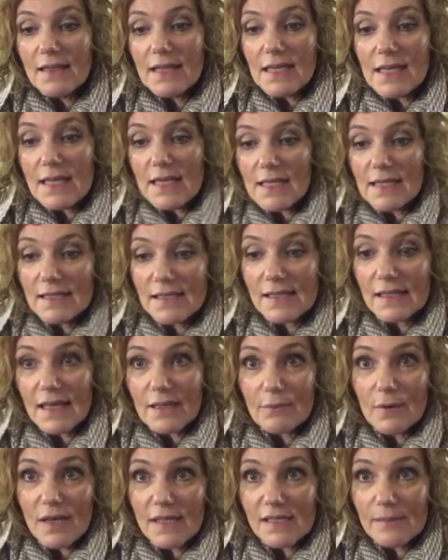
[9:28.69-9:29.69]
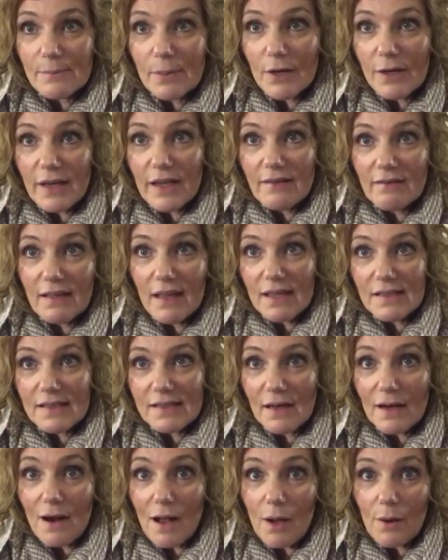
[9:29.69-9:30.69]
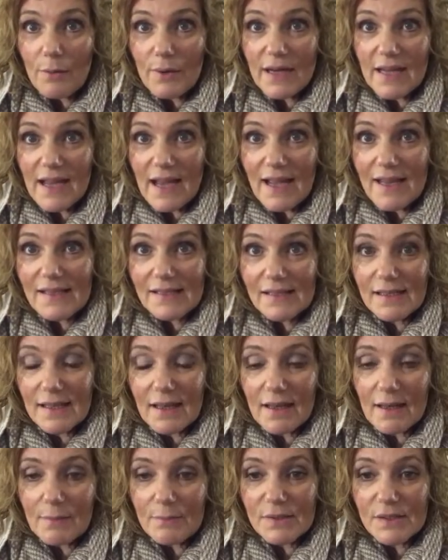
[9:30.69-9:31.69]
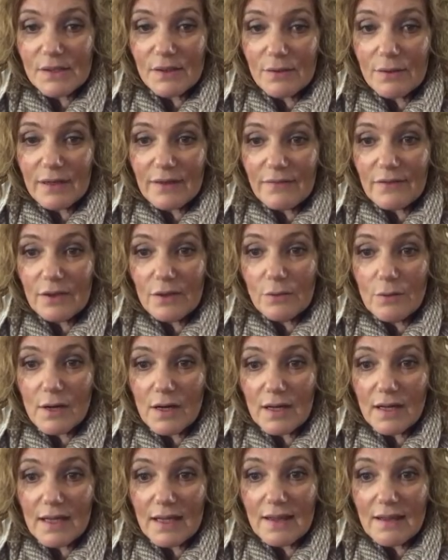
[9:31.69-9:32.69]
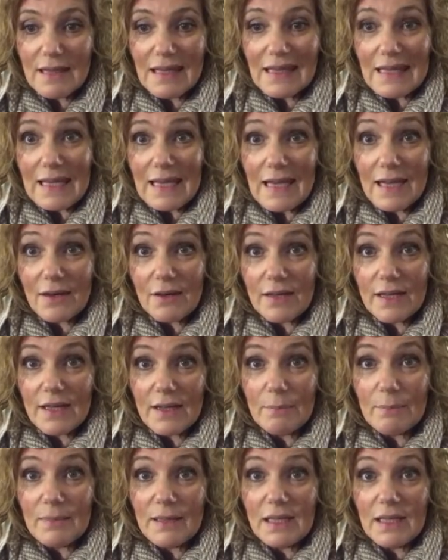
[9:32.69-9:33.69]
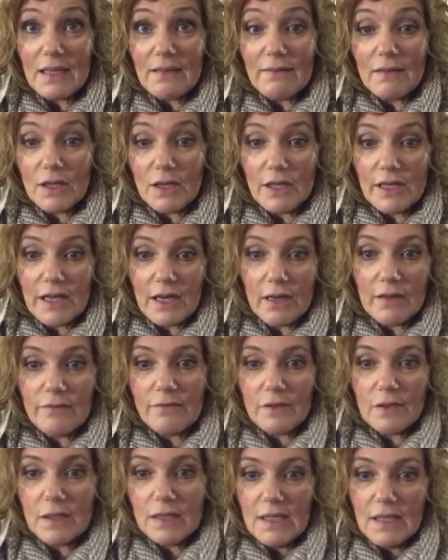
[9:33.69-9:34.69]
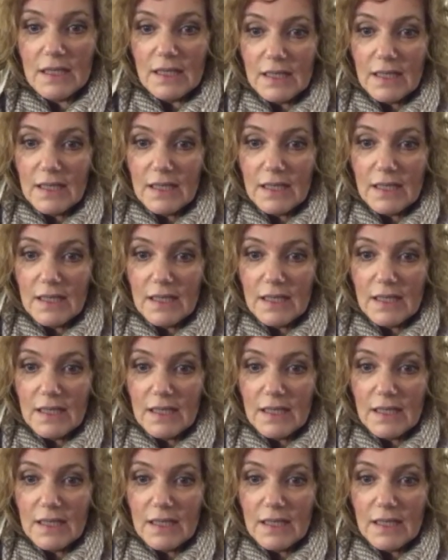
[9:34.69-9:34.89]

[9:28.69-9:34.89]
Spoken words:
The sidewalks and parking lots are already icing up. So if you are in the area, be very careful.